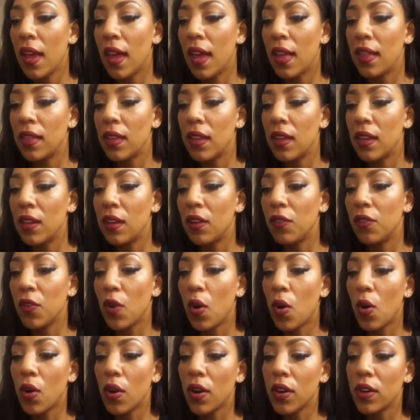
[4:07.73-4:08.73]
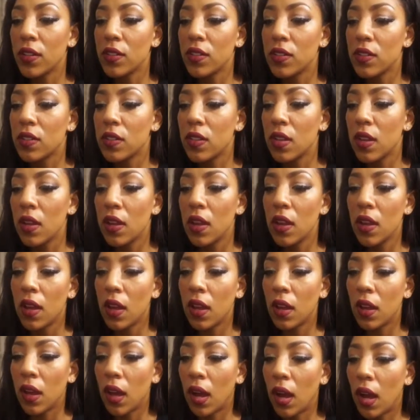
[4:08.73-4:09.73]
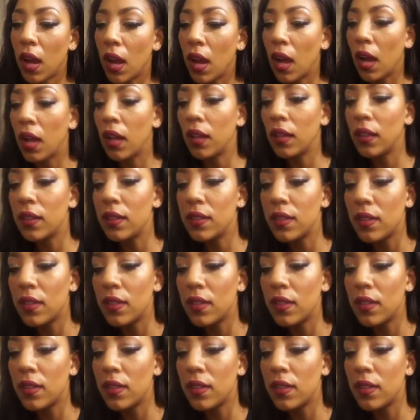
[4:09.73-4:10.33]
And then of course, let's